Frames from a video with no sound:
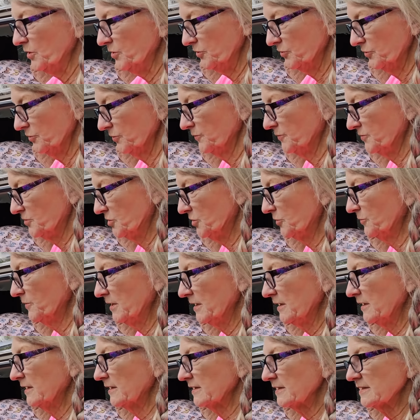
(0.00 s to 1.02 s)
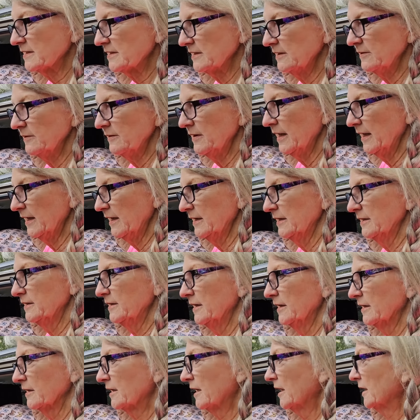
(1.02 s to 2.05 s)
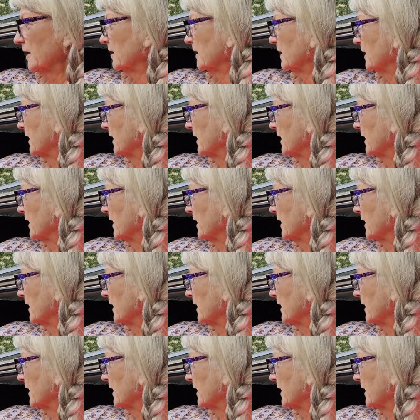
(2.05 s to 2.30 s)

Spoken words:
you're doing this and cutting it